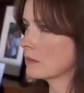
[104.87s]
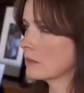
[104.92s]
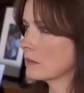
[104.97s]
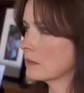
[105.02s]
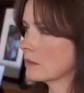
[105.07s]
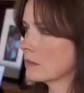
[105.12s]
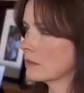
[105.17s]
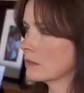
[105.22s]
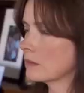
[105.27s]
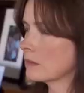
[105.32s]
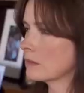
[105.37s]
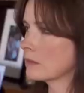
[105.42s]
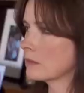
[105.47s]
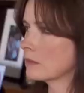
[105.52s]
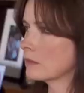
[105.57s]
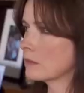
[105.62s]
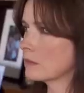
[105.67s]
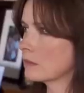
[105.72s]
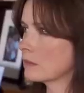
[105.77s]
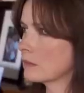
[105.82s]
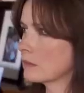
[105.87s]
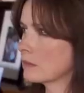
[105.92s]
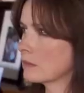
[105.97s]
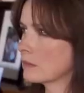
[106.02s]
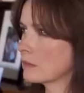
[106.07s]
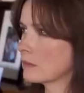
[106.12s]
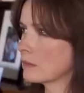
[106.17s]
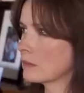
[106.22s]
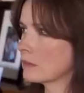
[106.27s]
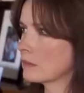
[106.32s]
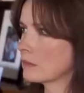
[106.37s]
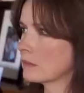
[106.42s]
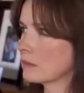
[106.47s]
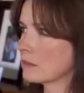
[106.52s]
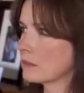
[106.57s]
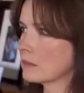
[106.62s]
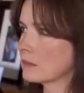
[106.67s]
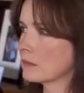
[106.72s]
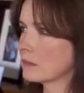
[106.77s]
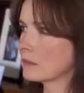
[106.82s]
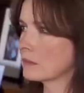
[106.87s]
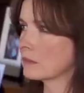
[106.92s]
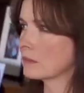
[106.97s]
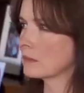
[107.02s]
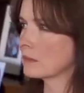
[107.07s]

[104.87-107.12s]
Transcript: This person isn't speaking.